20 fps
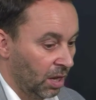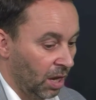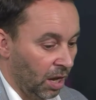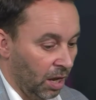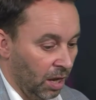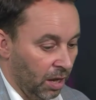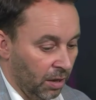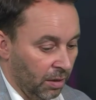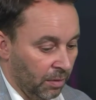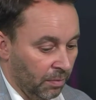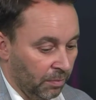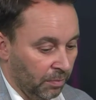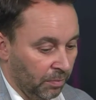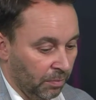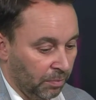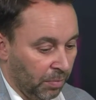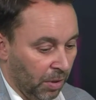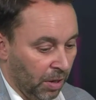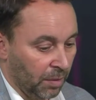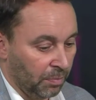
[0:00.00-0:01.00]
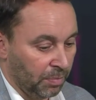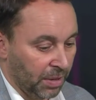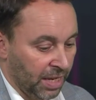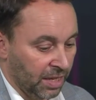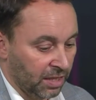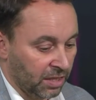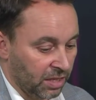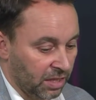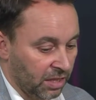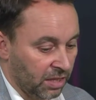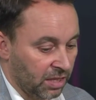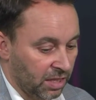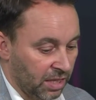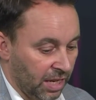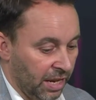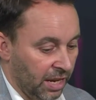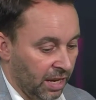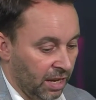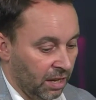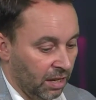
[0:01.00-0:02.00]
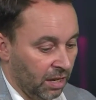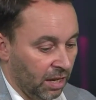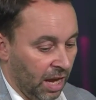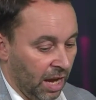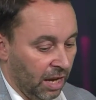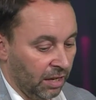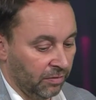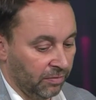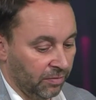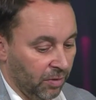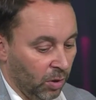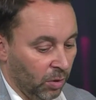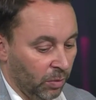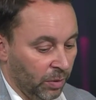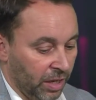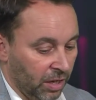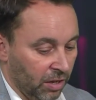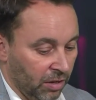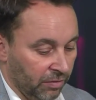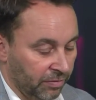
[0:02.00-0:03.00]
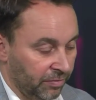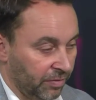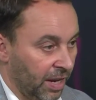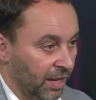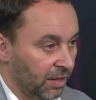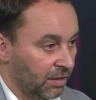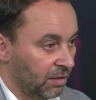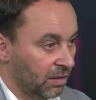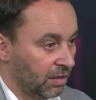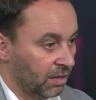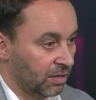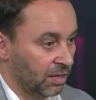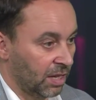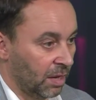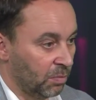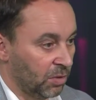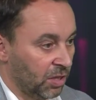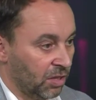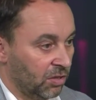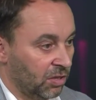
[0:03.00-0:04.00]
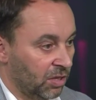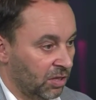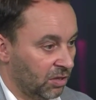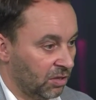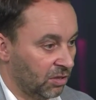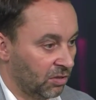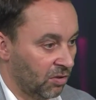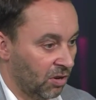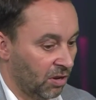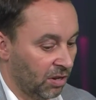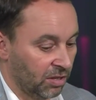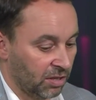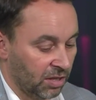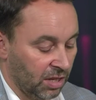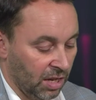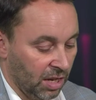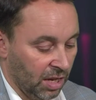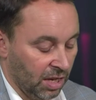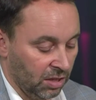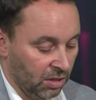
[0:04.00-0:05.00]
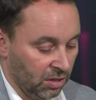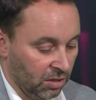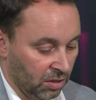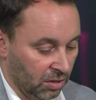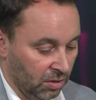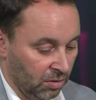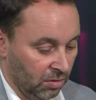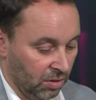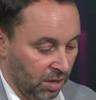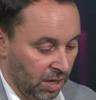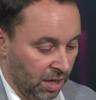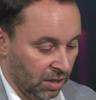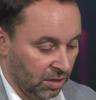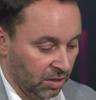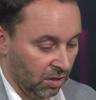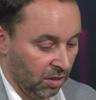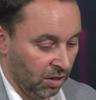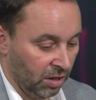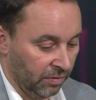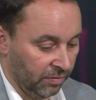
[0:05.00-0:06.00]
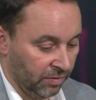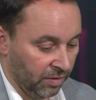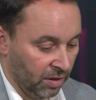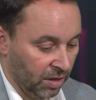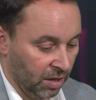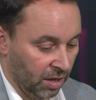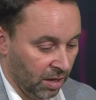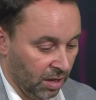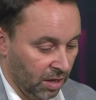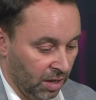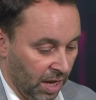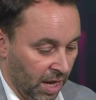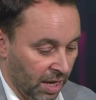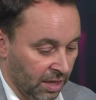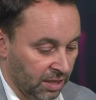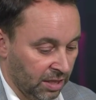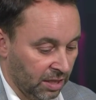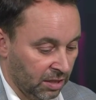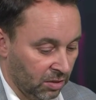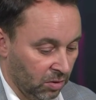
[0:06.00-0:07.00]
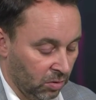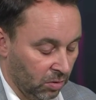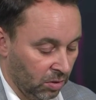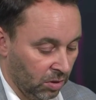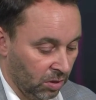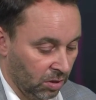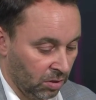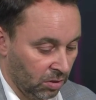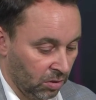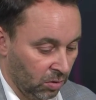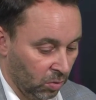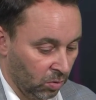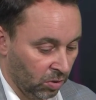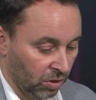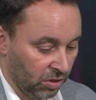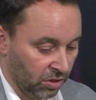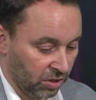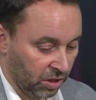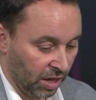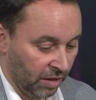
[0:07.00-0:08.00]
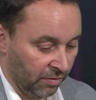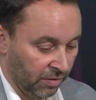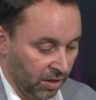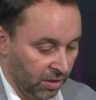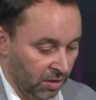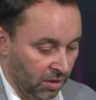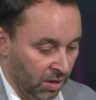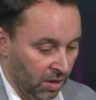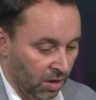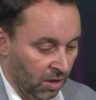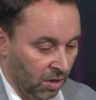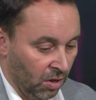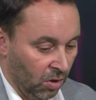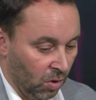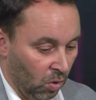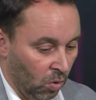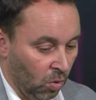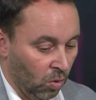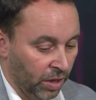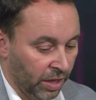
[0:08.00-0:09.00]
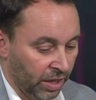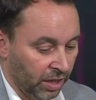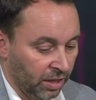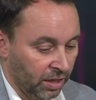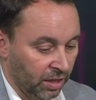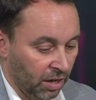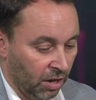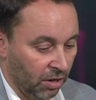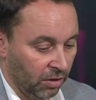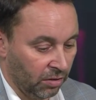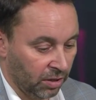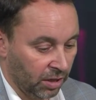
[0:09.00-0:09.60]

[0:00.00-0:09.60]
um, by being sincere and following her faith and accepting Jesus Christ into his life uh, as his uh, Lord and Saviour. Or he can go